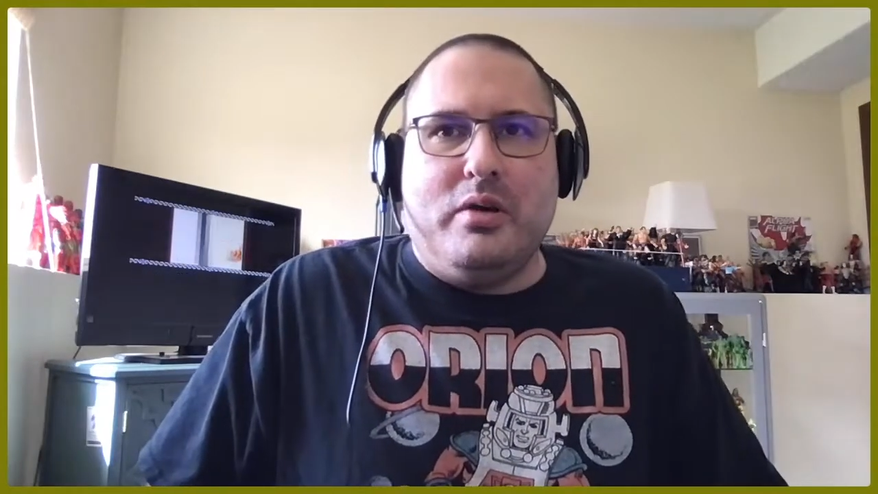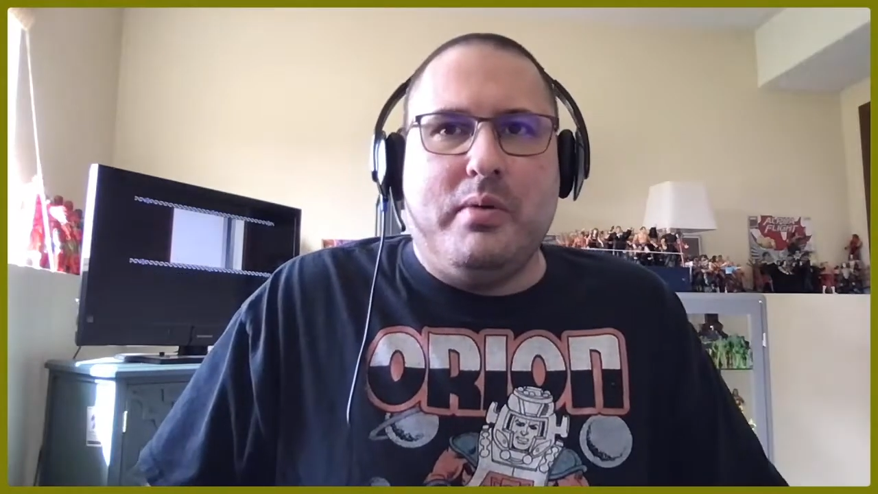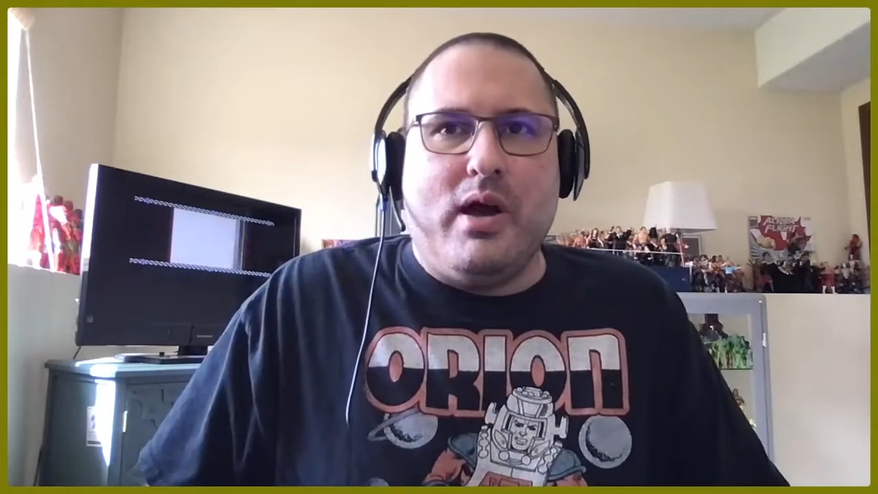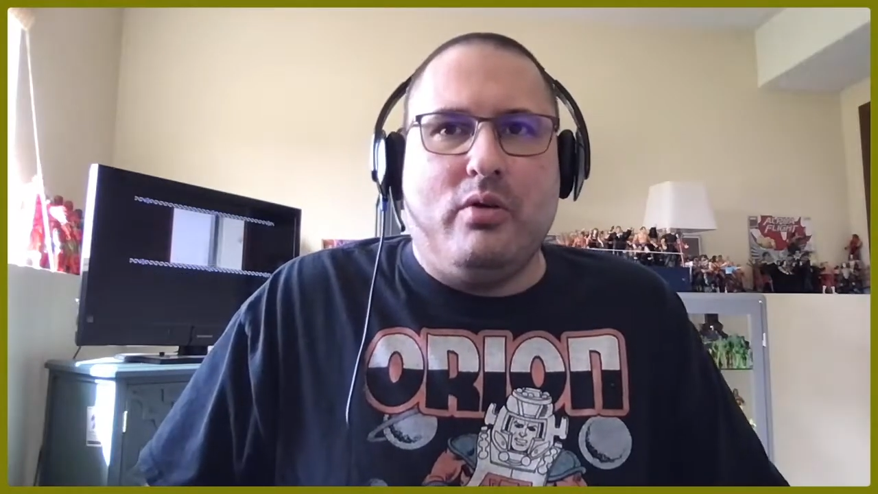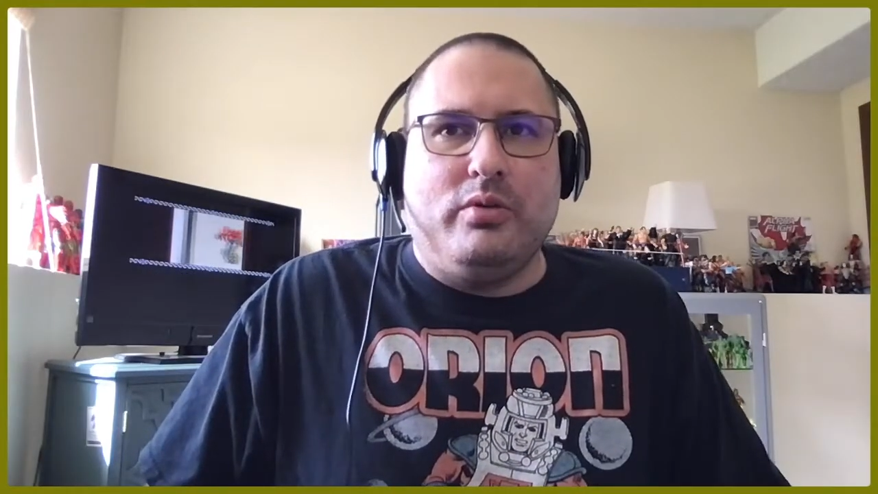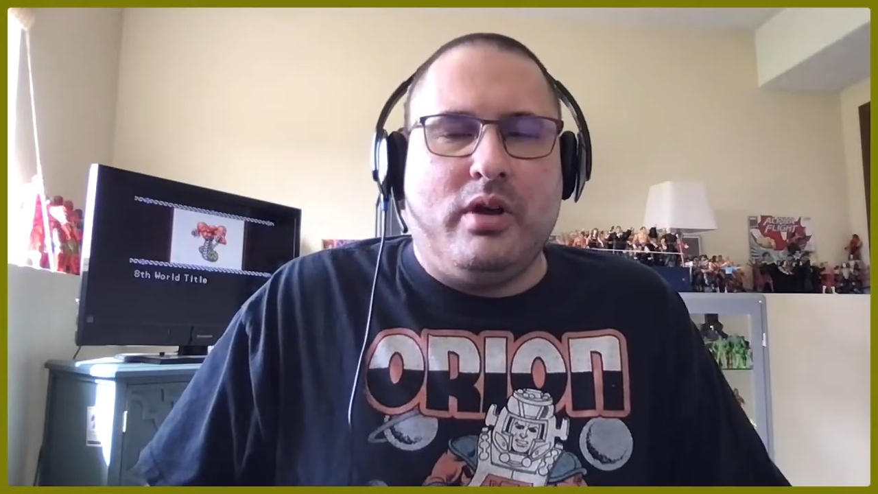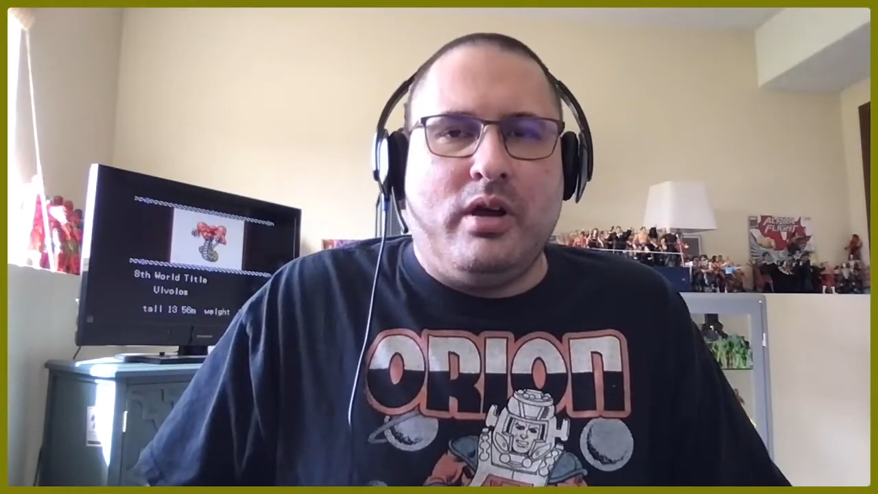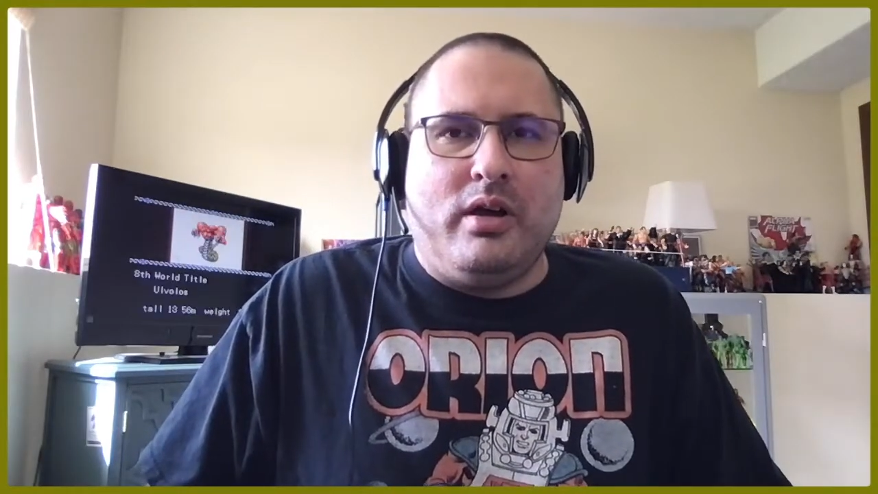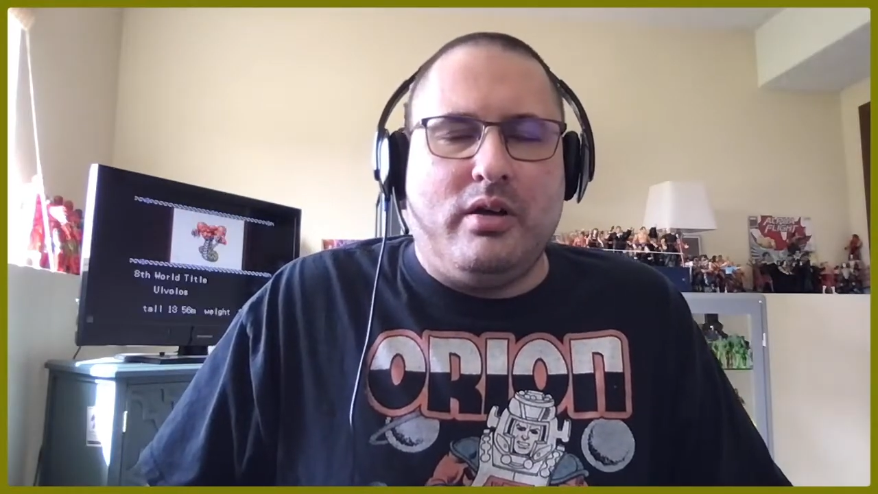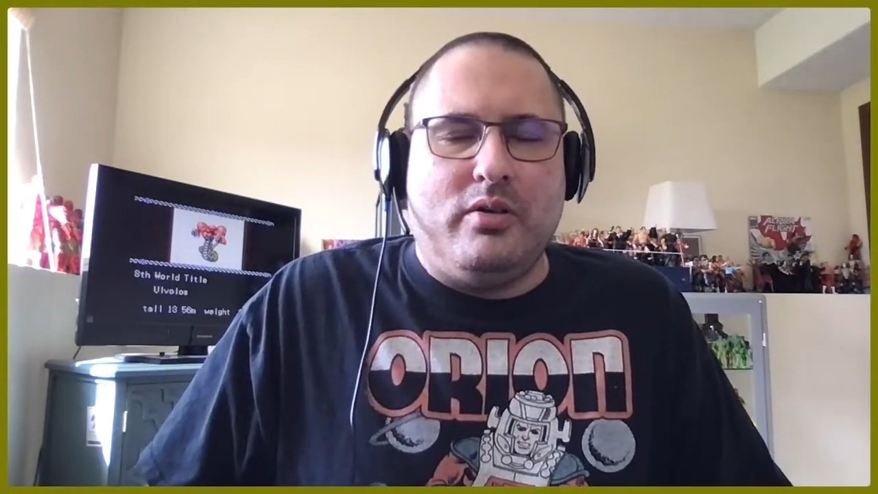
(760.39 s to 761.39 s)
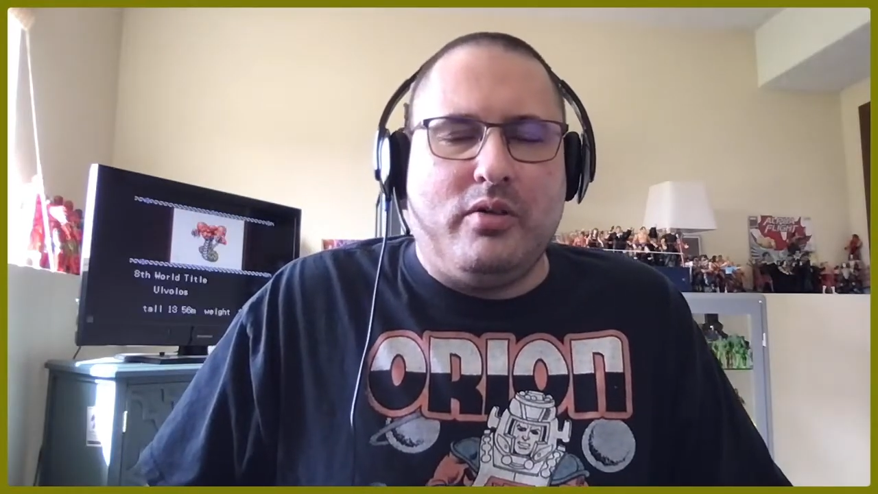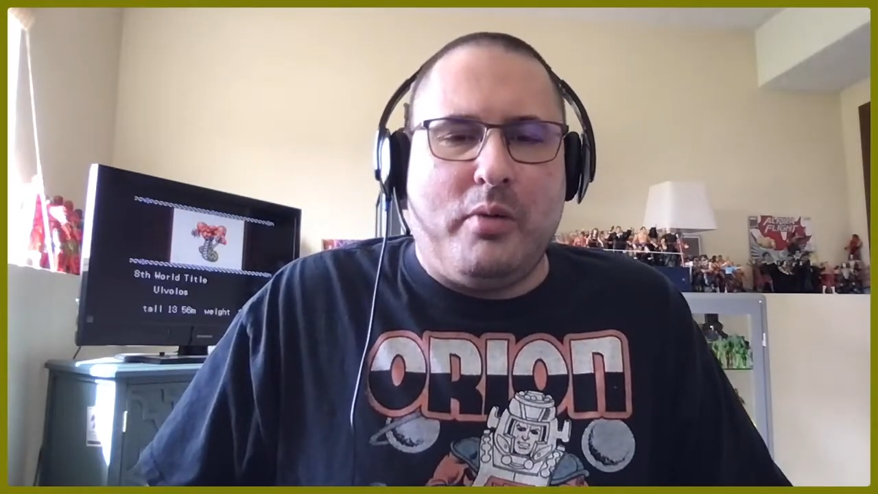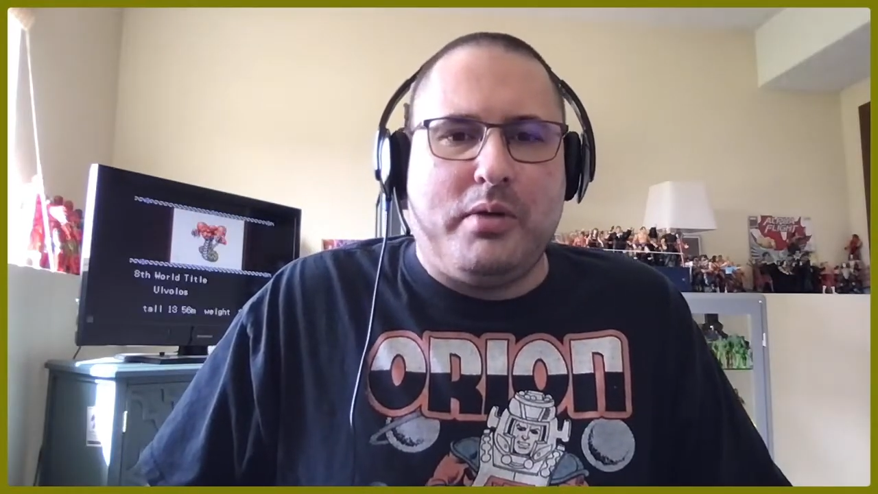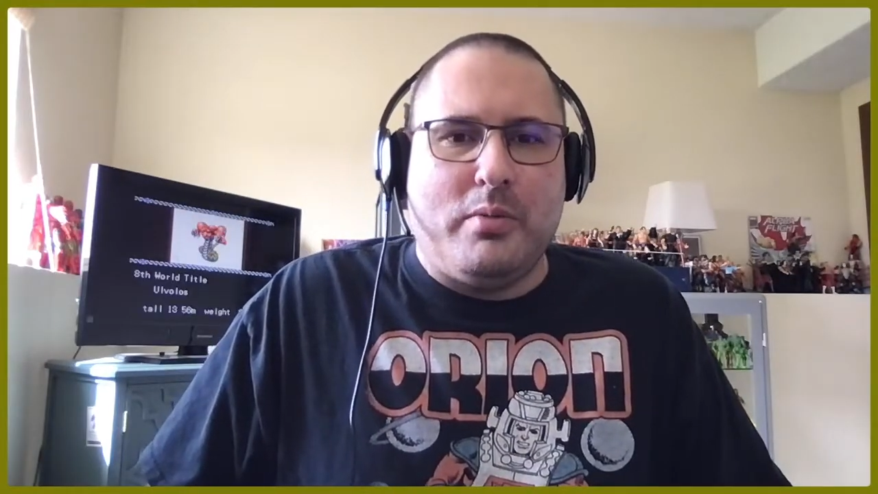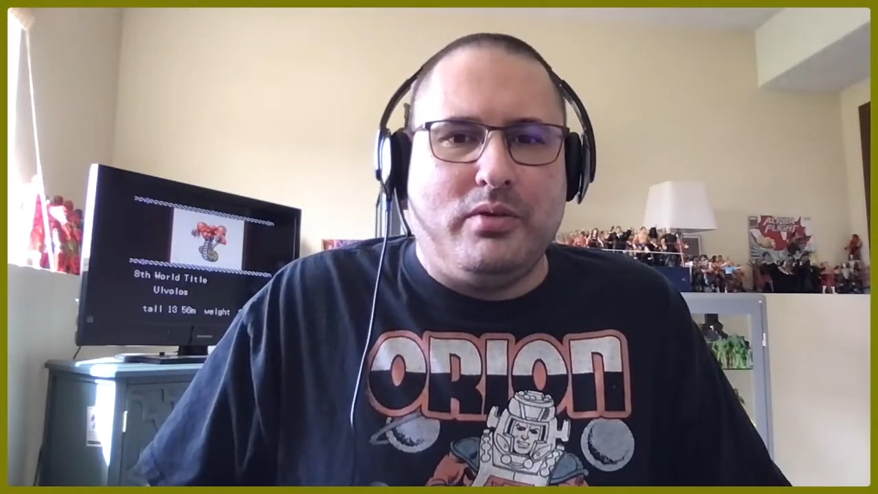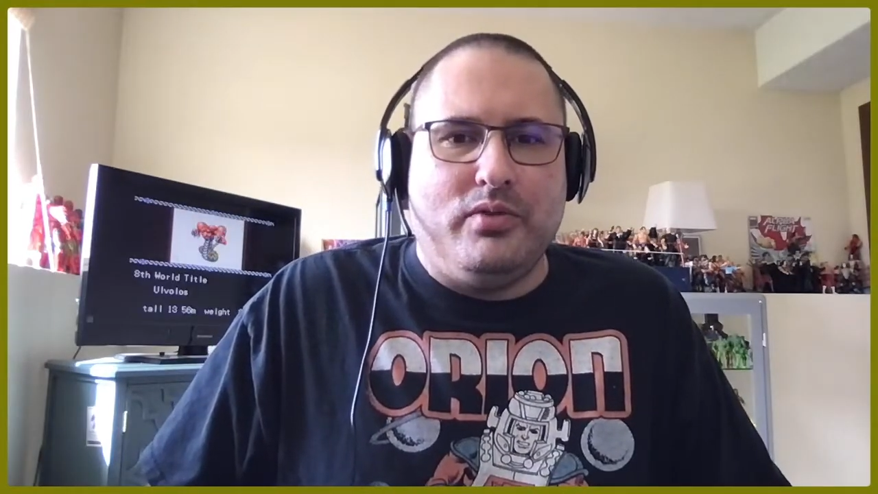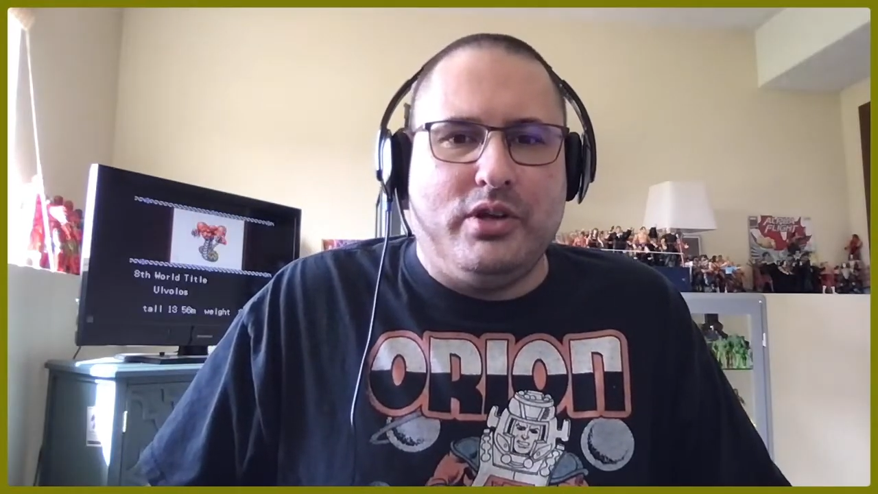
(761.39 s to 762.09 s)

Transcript: about upcoming